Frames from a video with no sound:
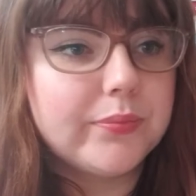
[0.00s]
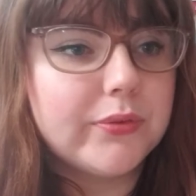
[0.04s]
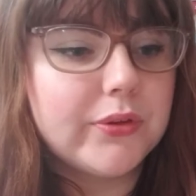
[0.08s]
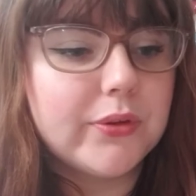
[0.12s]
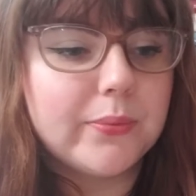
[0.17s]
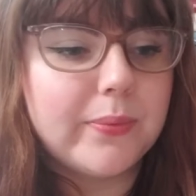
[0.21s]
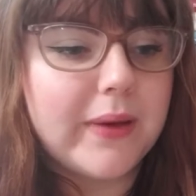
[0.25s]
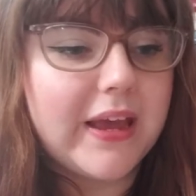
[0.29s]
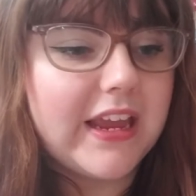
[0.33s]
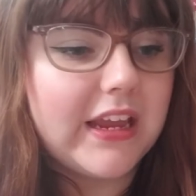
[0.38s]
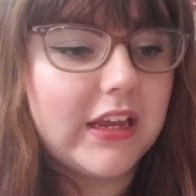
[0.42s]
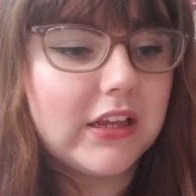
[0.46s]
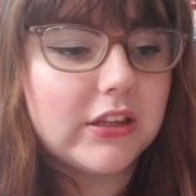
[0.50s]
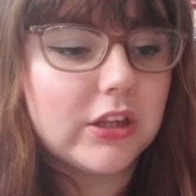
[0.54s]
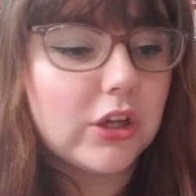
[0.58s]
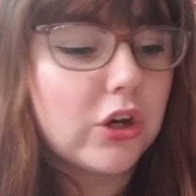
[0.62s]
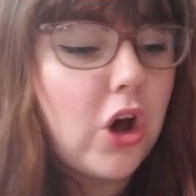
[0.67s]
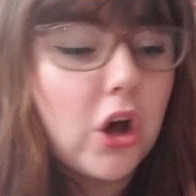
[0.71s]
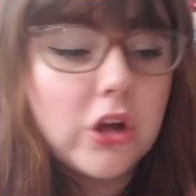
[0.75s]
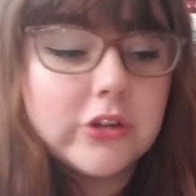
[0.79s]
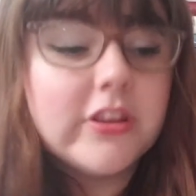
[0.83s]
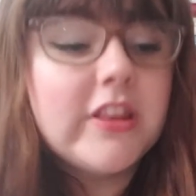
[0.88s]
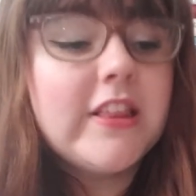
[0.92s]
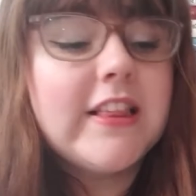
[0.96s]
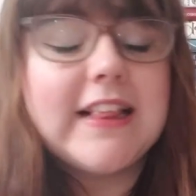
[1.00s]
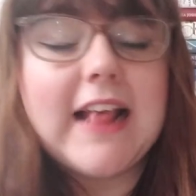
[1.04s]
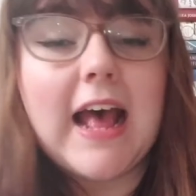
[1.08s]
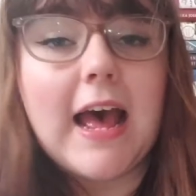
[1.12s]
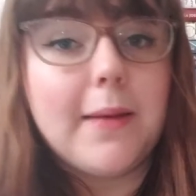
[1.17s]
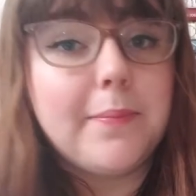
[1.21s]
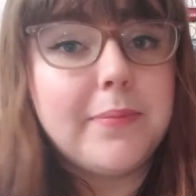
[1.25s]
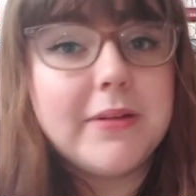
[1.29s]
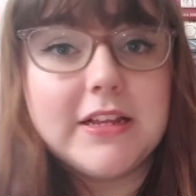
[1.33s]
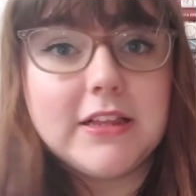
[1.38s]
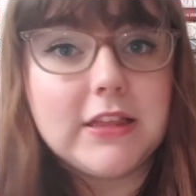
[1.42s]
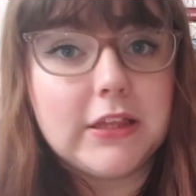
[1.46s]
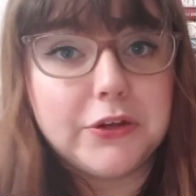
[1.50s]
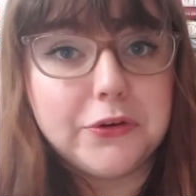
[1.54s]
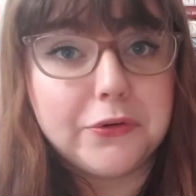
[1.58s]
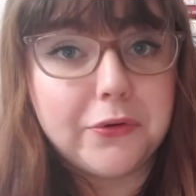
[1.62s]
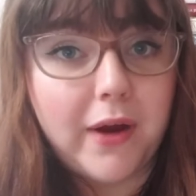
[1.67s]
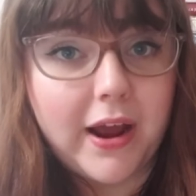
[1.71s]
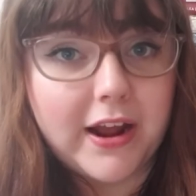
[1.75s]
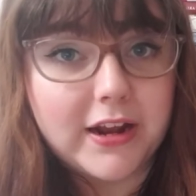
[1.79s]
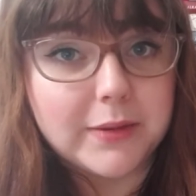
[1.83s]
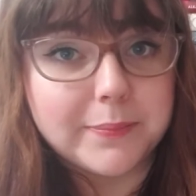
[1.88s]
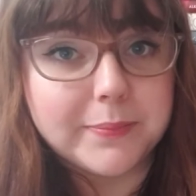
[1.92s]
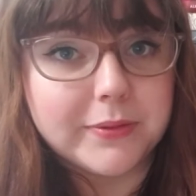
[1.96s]
The concept is
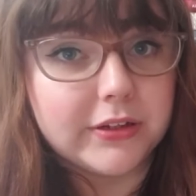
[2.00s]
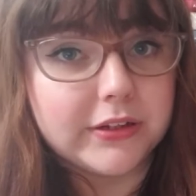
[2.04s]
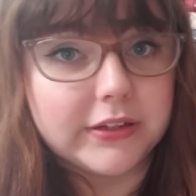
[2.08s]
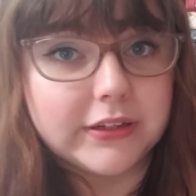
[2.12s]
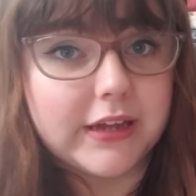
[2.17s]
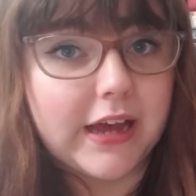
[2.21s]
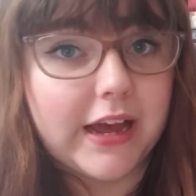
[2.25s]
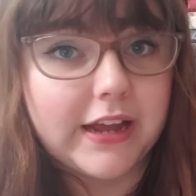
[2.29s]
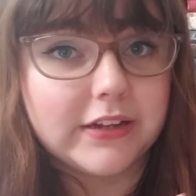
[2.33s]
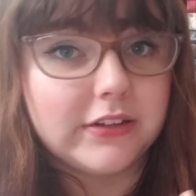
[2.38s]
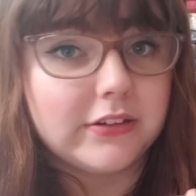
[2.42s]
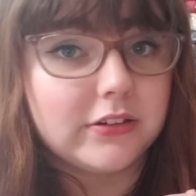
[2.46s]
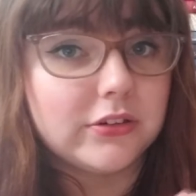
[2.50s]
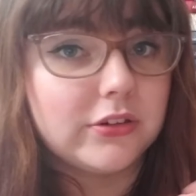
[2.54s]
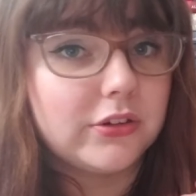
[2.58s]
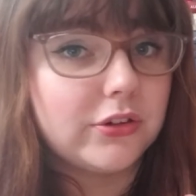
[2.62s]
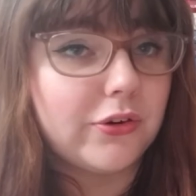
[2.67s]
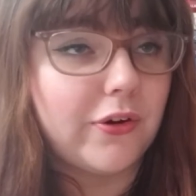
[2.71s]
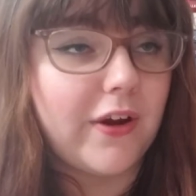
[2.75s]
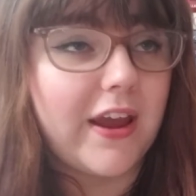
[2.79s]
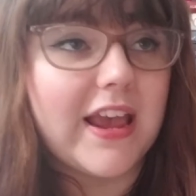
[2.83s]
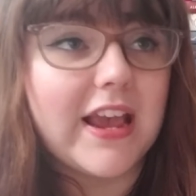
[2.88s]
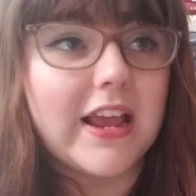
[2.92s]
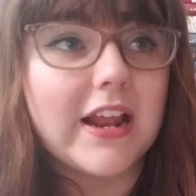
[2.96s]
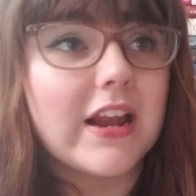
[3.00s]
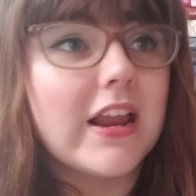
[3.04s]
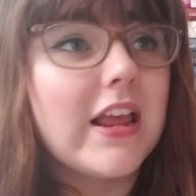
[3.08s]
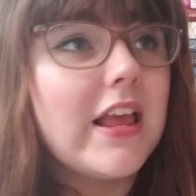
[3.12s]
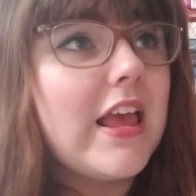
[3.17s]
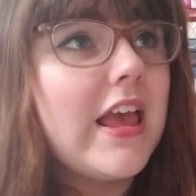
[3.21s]
incredible and great.